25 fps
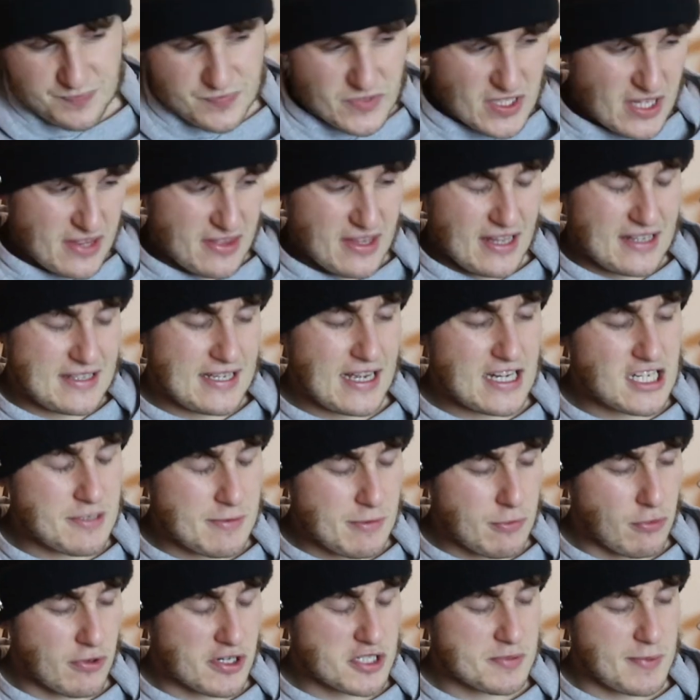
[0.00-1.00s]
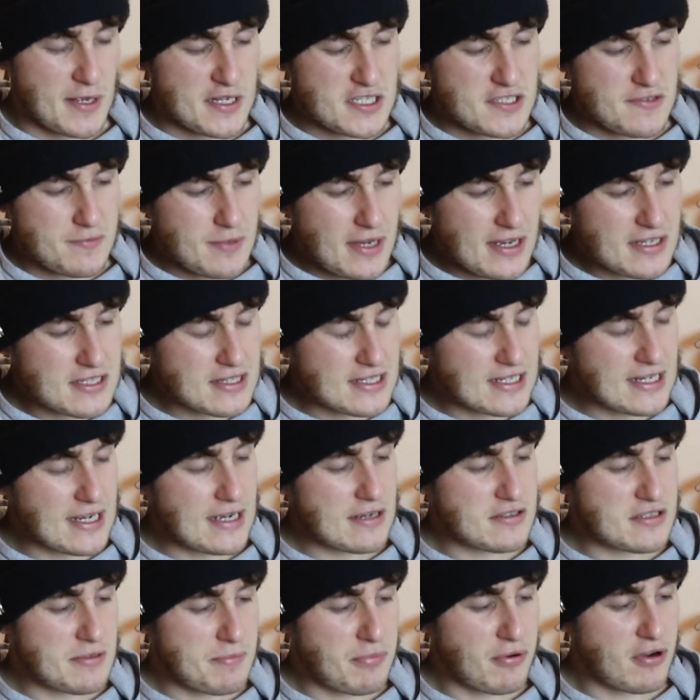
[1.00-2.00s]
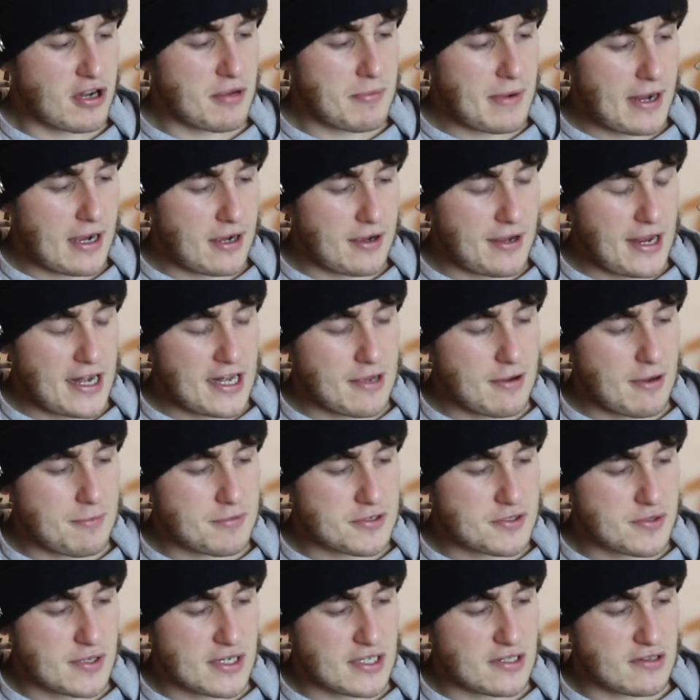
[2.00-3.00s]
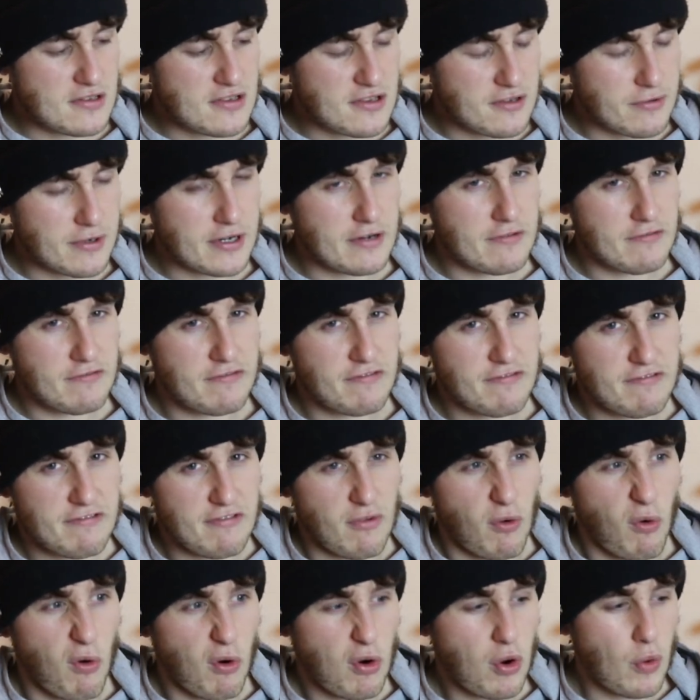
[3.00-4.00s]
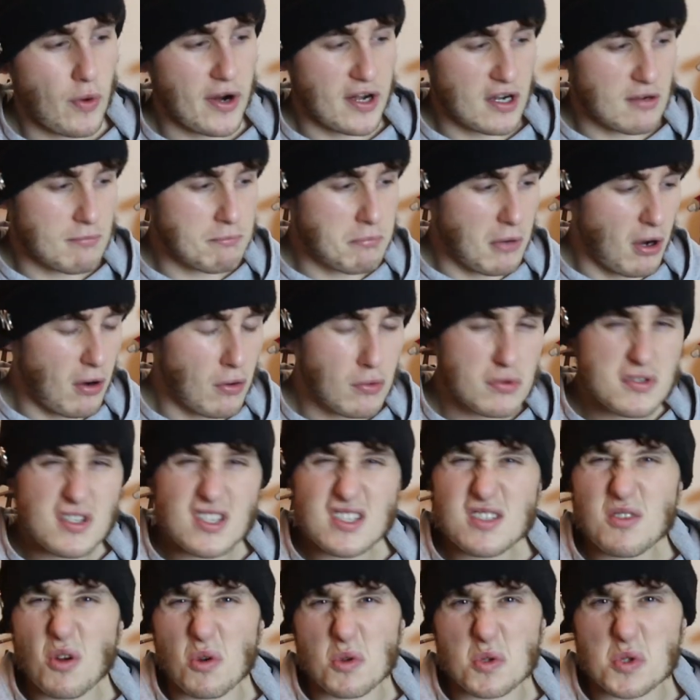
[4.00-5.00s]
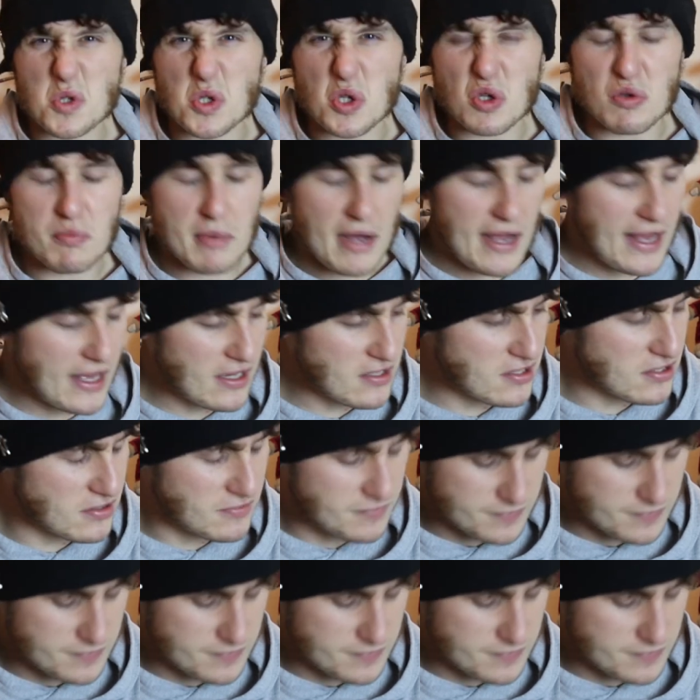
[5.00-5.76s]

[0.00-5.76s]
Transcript: they tend to be more expensive. I think ours are probably about anywhere between £3 and £4 a bowl, so it's not too bad.